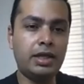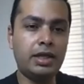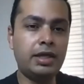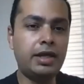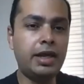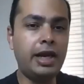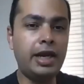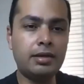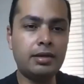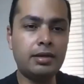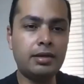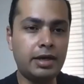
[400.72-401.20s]
right,
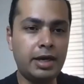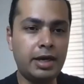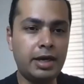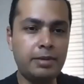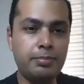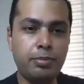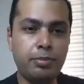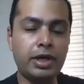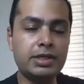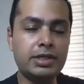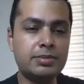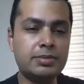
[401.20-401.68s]

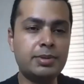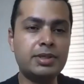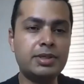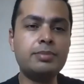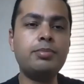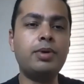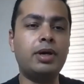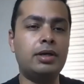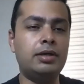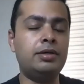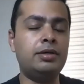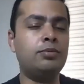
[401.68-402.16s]
great points.
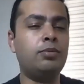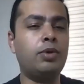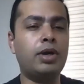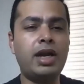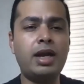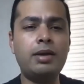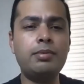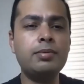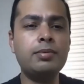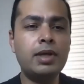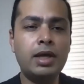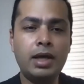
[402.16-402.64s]
With
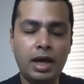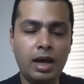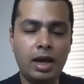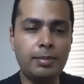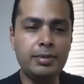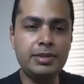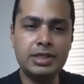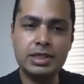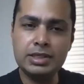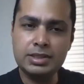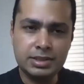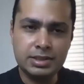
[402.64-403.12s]
whatever,
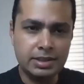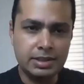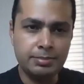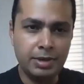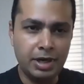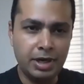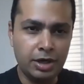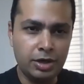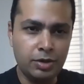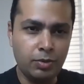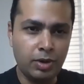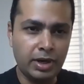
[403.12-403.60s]
I mean, just
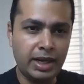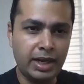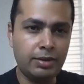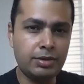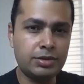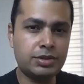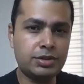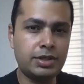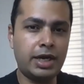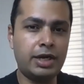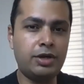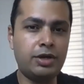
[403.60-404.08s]
similar to what I
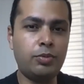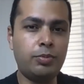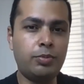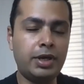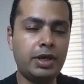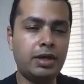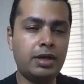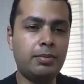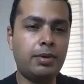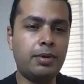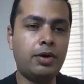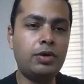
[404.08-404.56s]
was trying to
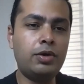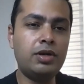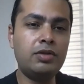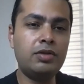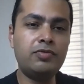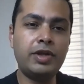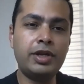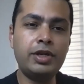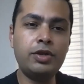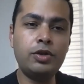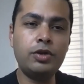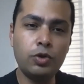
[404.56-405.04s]
bring about
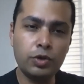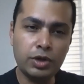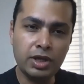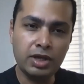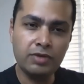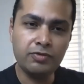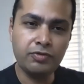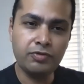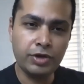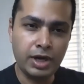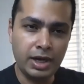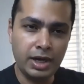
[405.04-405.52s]
is when you're
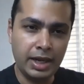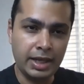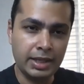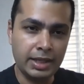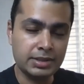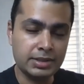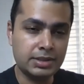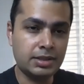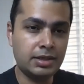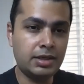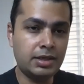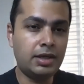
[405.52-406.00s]
looking for a
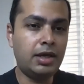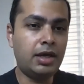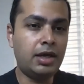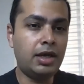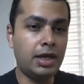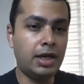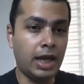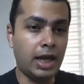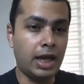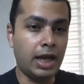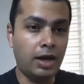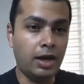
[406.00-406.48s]
lens
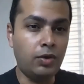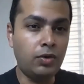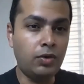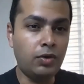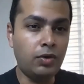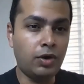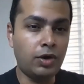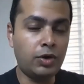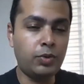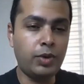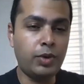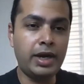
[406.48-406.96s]
now,
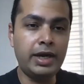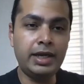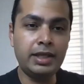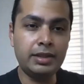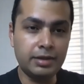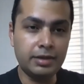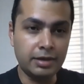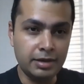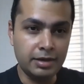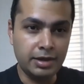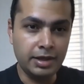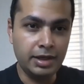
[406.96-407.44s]
or
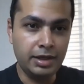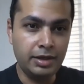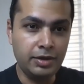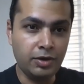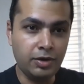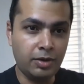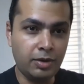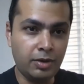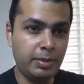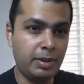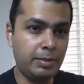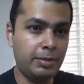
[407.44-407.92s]
2030,
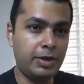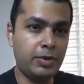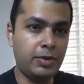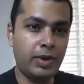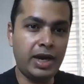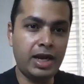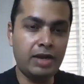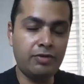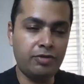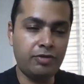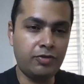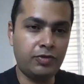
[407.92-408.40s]
or maybe
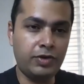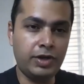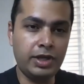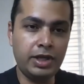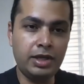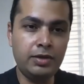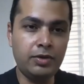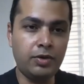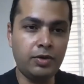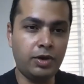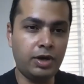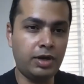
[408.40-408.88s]

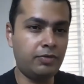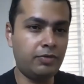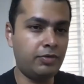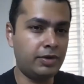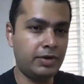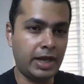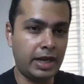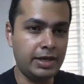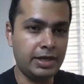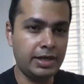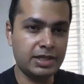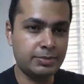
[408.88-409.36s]
2050, or
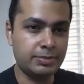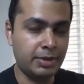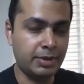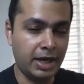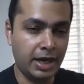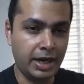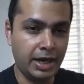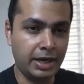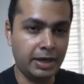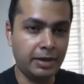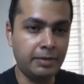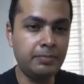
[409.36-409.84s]
even 10 years
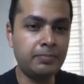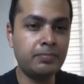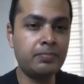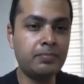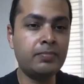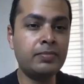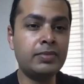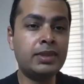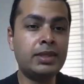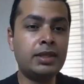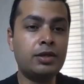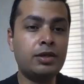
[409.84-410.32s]
behind,
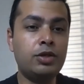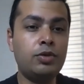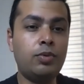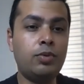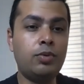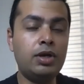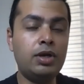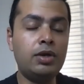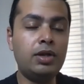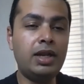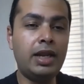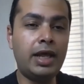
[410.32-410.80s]
you
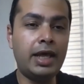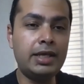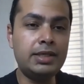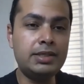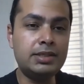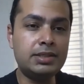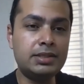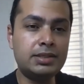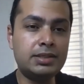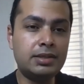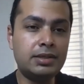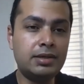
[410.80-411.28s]
want a
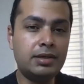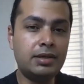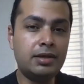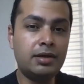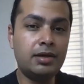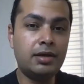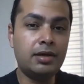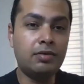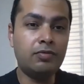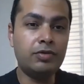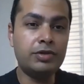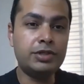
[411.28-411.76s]
lens
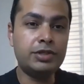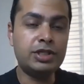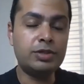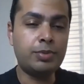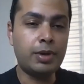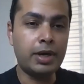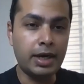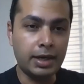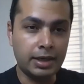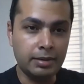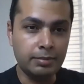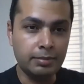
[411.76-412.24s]
which is
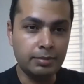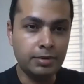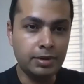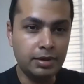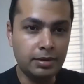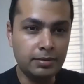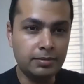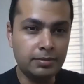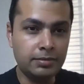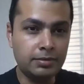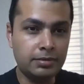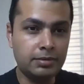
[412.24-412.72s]
predictable.
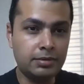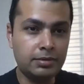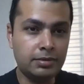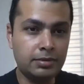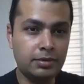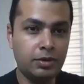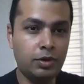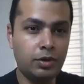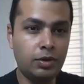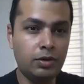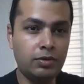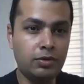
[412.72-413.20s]

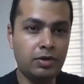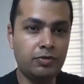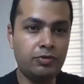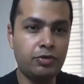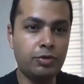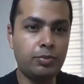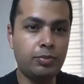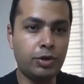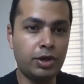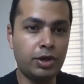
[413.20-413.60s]
Yes,